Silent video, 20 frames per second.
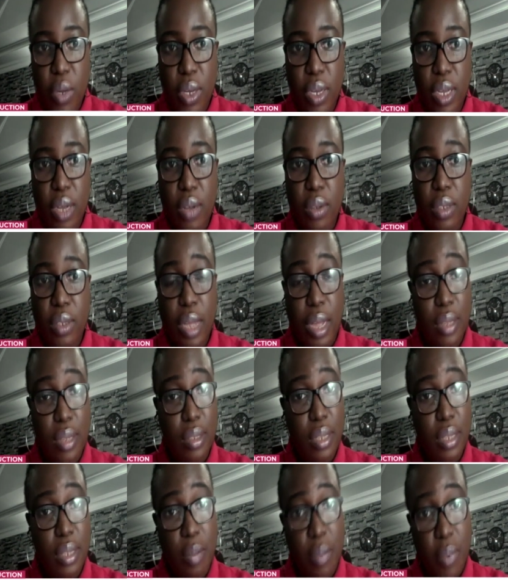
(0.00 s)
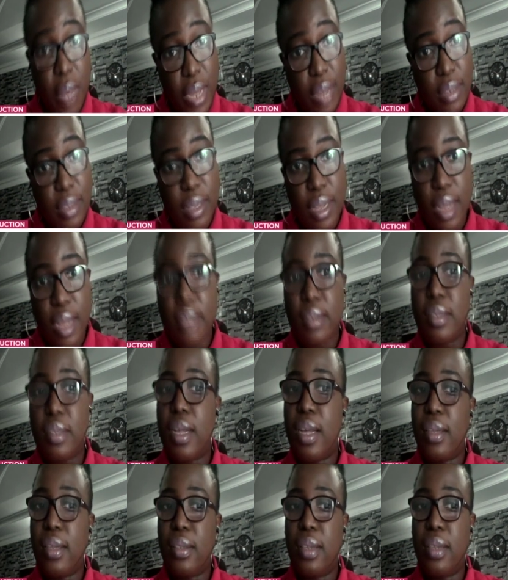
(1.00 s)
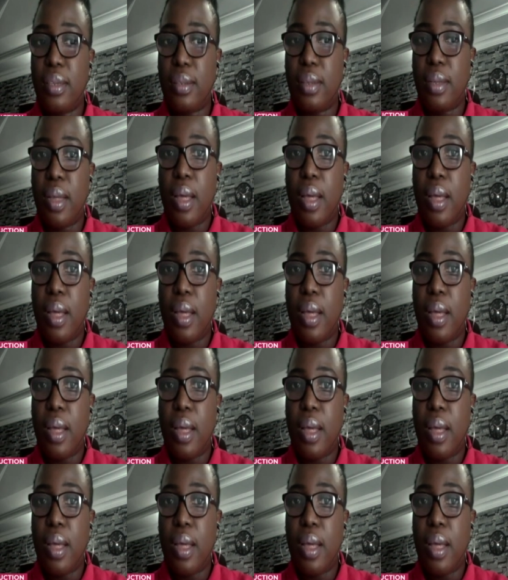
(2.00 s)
girls as their prized asset.